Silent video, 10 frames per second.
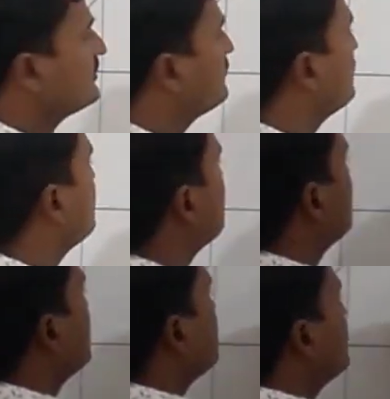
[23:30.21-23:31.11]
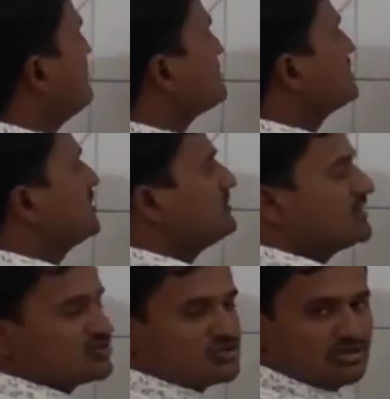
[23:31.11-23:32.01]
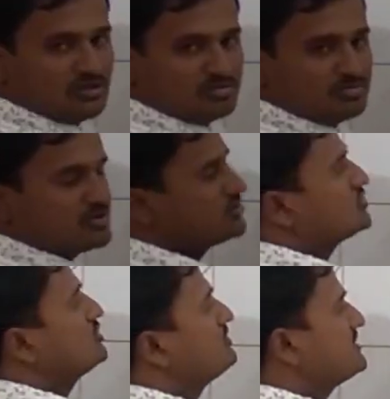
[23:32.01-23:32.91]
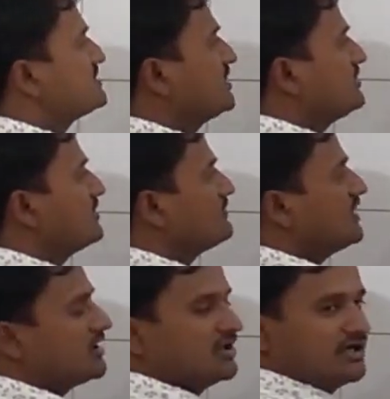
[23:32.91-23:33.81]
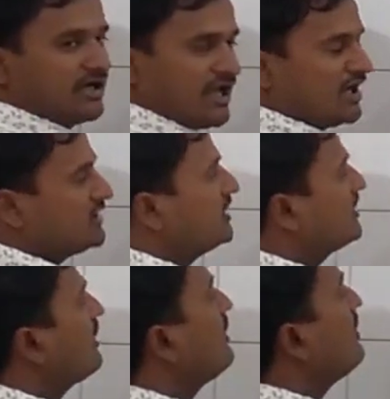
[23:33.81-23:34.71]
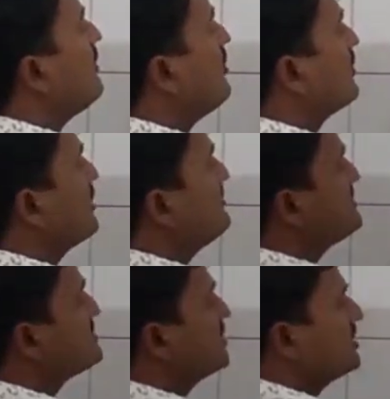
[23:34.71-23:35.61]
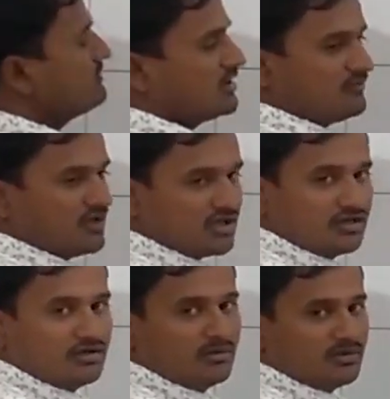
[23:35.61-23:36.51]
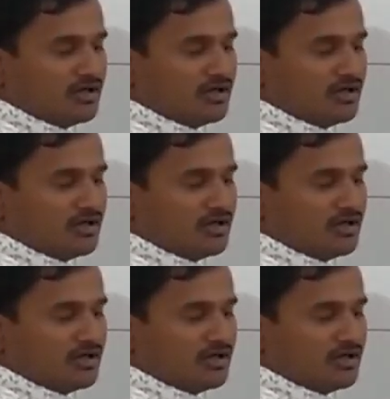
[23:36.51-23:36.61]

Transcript: So m is nothing but slope, slope is nothing but what? Tan theta, or m is nothing but what?